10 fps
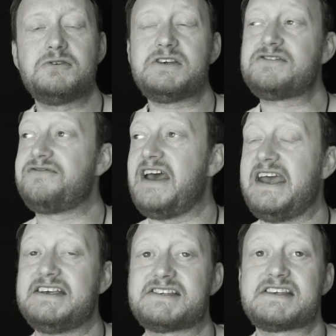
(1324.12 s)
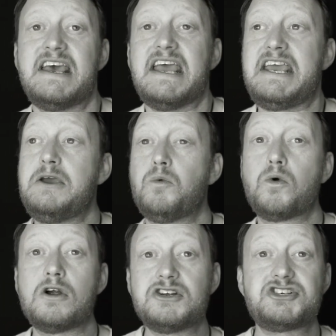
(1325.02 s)
to his face. He
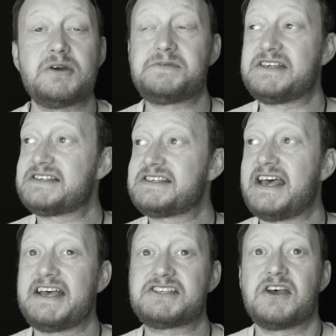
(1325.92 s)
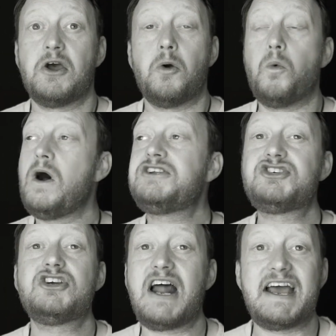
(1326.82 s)
worships and says, What
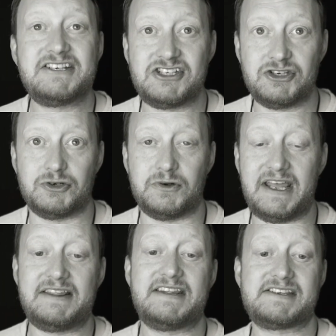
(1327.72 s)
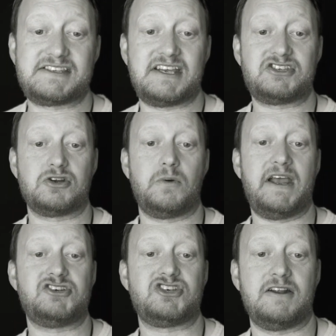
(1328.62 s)
should I do in this
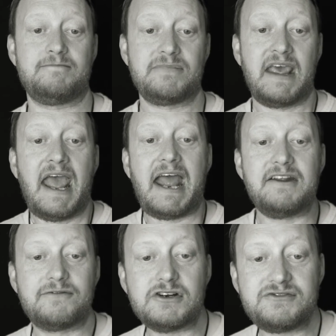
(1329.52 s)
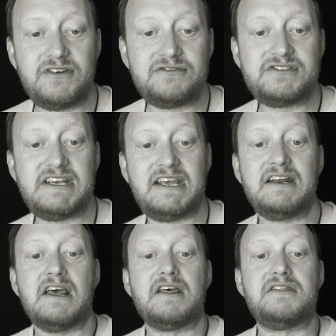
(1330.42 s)
situation? And in verse
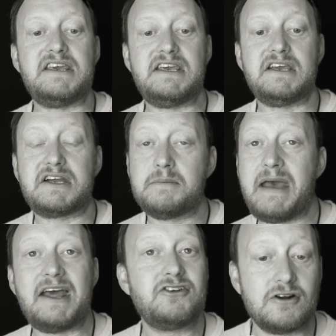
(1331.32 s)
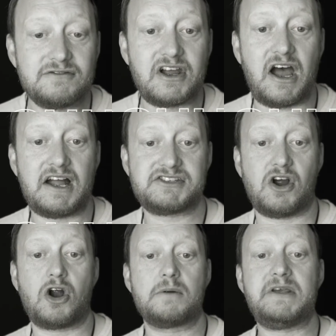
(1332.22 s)
15, the commander of God's
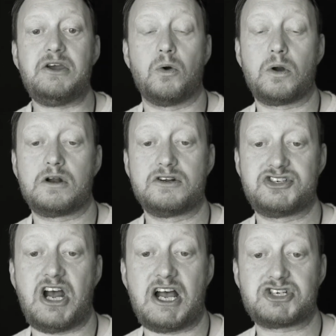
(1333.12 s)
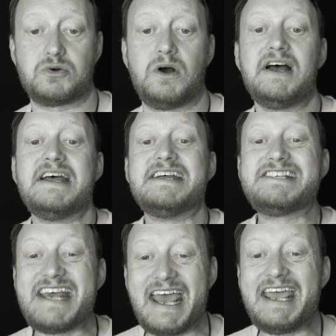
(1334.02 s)
army ordered Joshua,
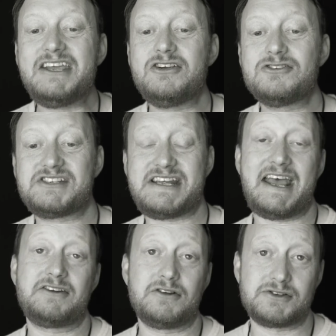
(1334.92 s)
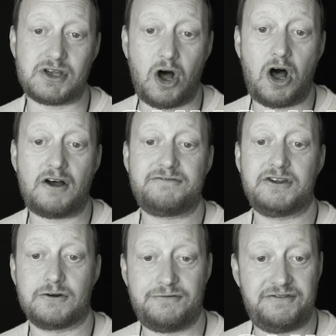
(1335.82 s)
Take your sandals off
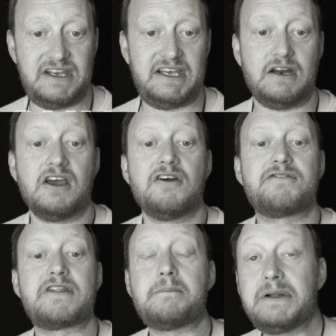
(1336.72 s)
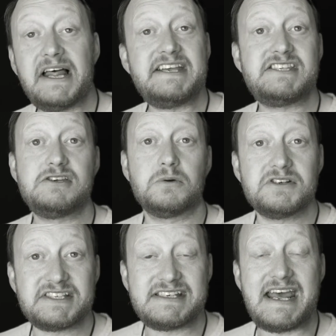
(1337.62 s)
your feet, for the place you
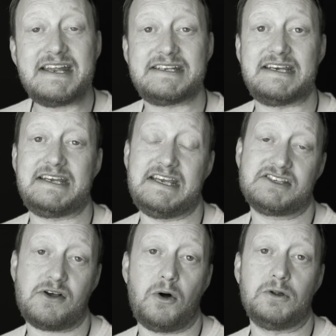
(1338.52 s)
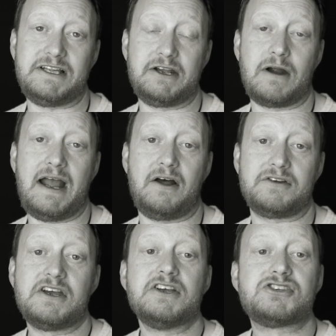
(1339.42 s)
are standing is holy
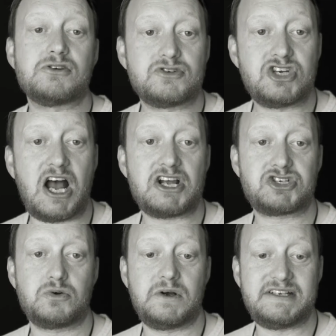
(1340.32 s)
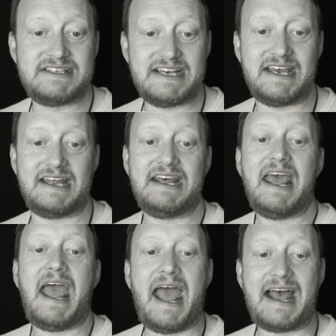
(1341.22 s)
ground. So Joshua did
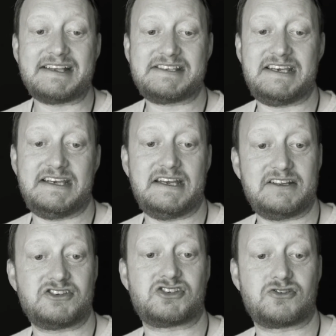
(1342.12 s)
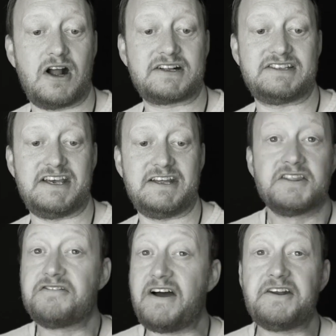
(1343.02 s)
as he
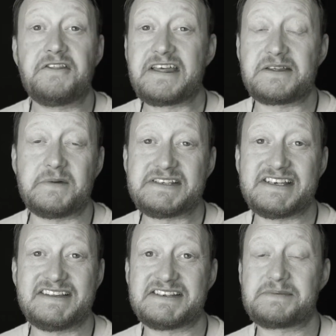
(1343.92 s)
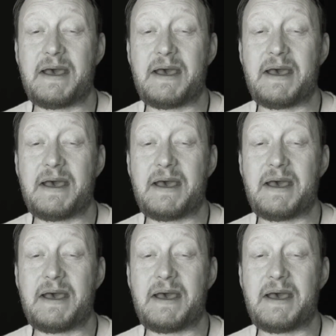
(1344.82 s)
instructed. The final thing that we see in this